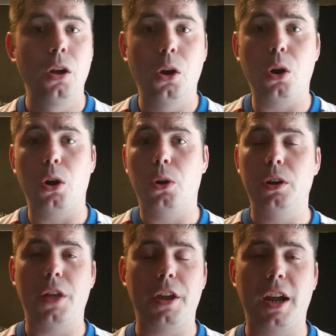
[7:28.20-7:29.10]
Or on
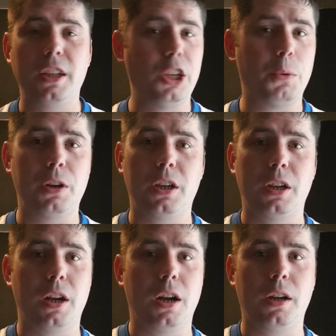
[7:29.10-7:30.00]
the other hand, do you want
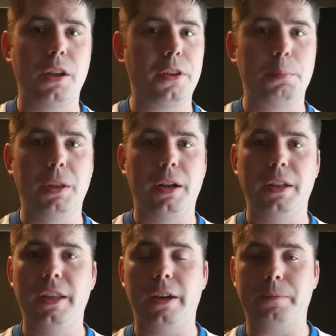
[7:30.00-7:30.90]
another player
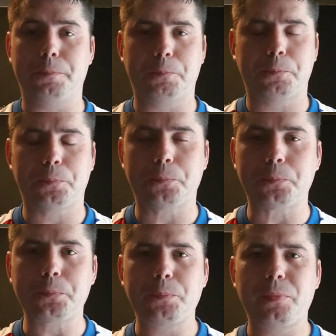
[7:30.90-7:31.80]
in there?
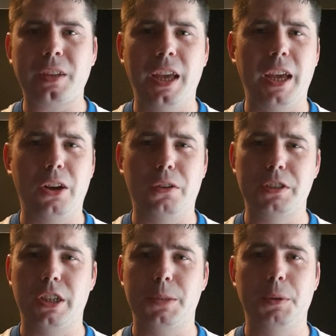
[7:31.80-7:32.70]

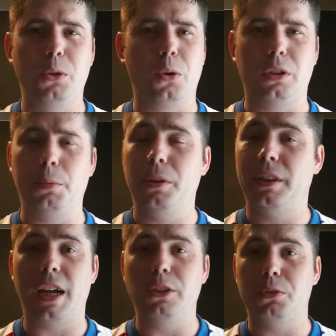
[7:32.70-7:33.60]
Obviously, it's been talked about
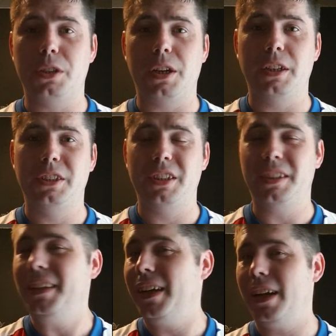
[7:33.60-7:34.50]
Daniel Sturridge.
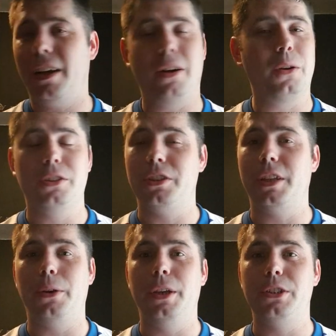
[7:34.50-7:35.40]
I honestly
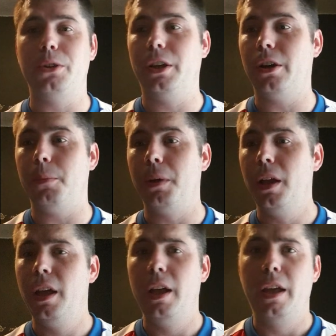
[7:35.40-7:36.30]
doubt he's going to come,
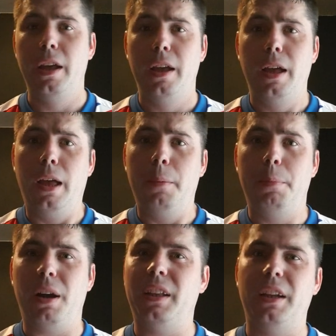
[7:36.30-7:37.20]

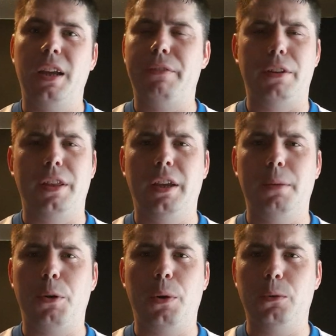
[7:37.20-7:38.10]
but I didn't ever think
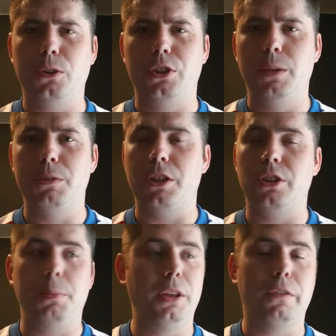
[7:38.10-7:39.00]
in my wildest dreams that
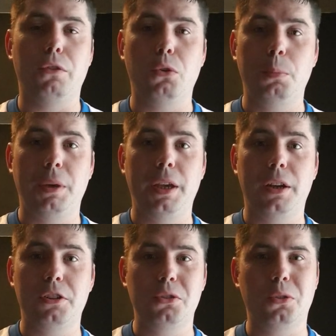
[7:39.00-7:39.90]
Jermaine Defoe would be
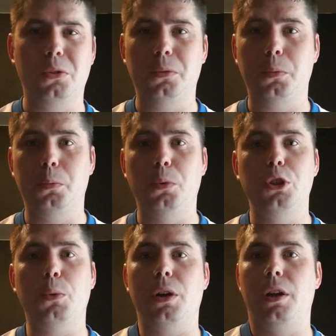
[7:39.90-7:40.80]
here. So would
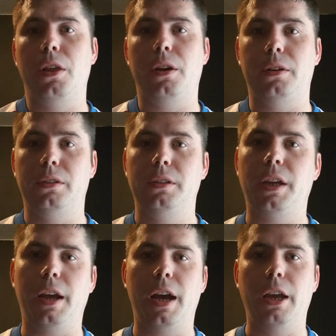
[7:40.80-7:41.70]
you want another
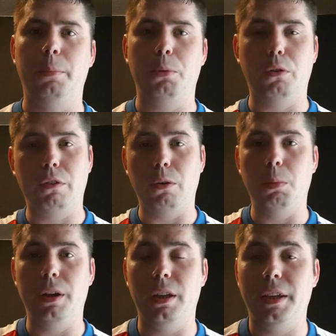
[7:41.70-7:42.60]
kind of high-profile
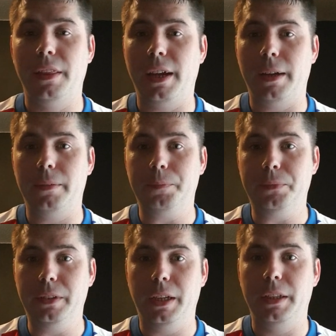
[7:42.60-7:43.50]
player like that
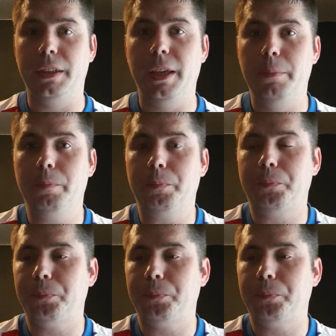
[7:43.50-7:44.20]
in the team?